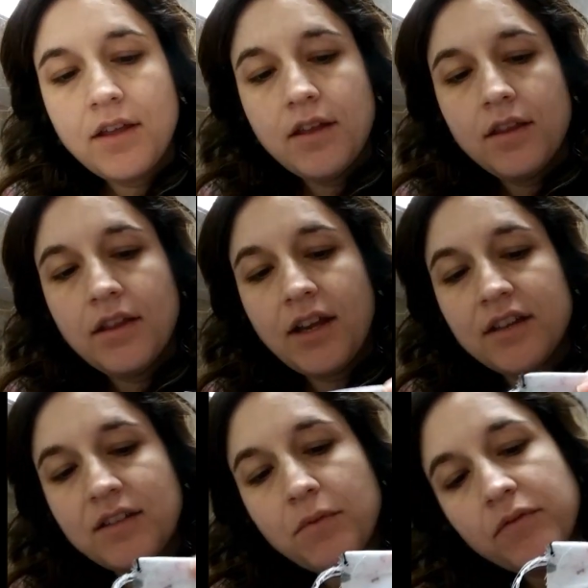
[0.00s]
Like I
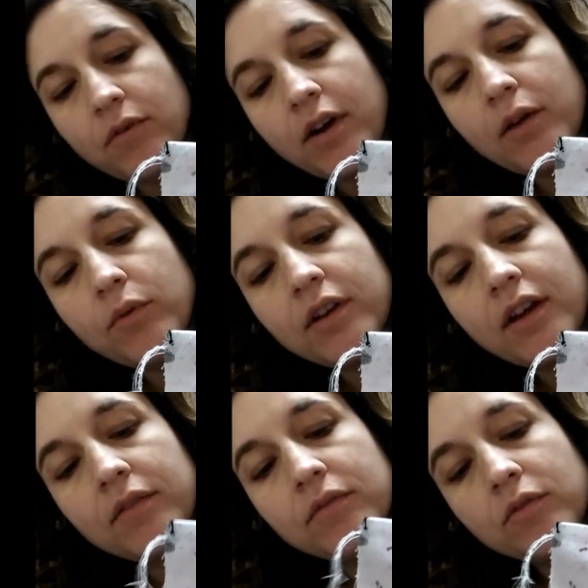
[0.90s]
said before, I would
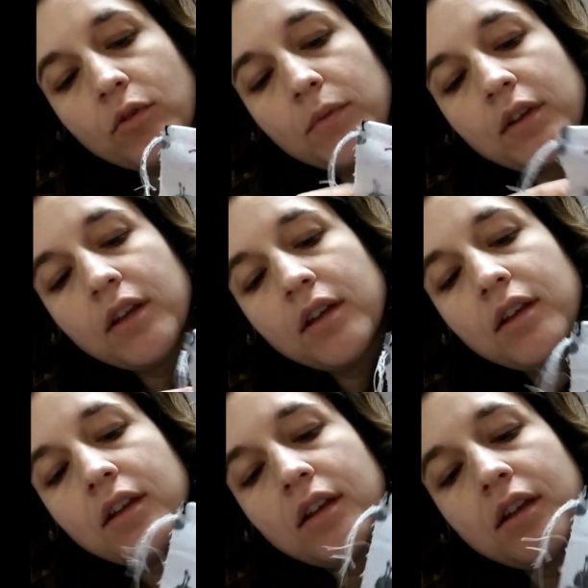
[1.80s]
have normally
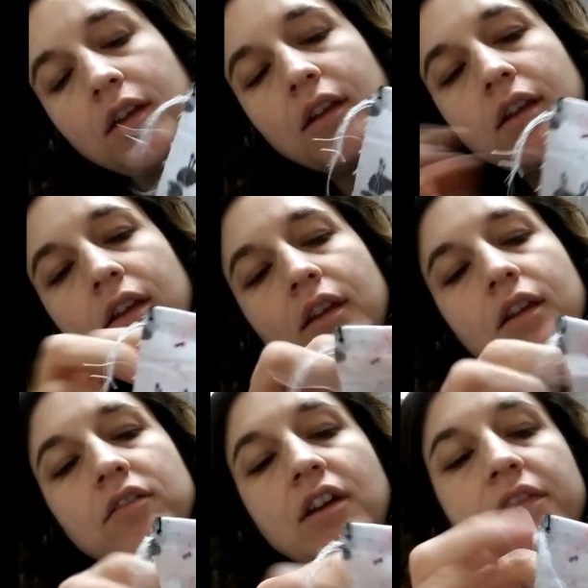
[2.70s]

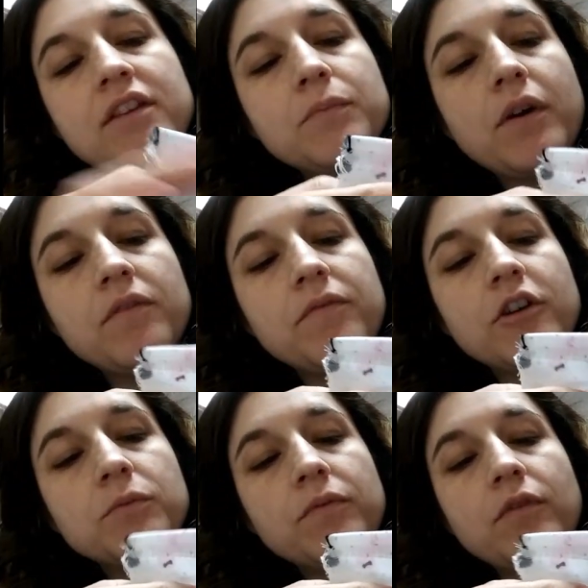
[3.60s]
done this part
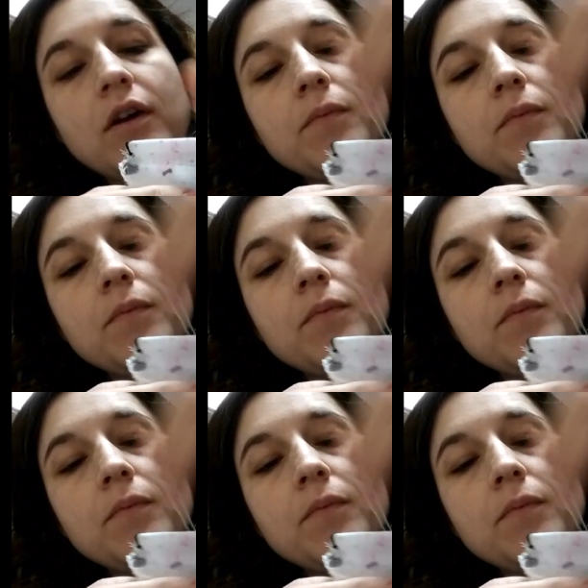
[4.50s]
first before I